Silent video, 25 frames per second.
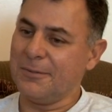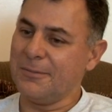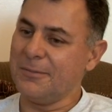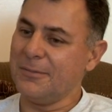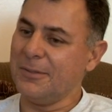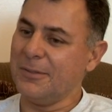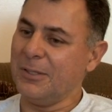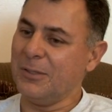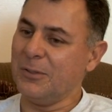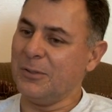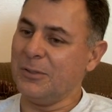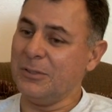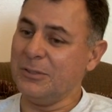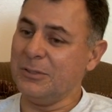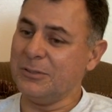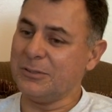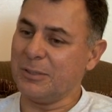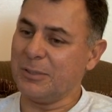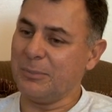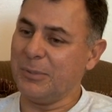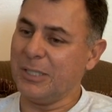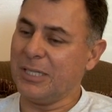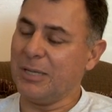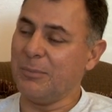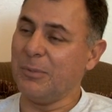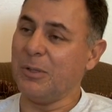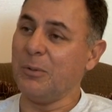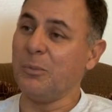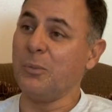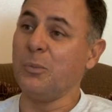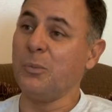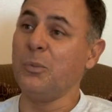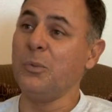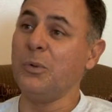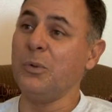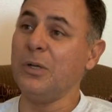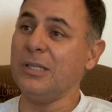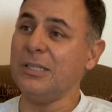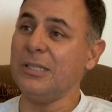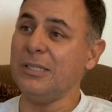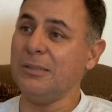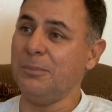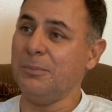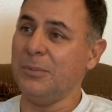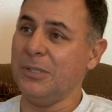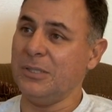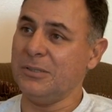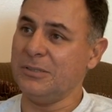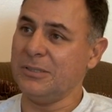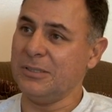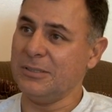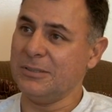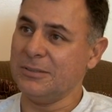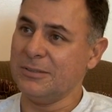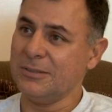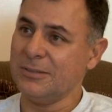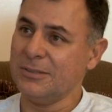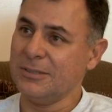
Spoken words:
you know, you start becoming really busy.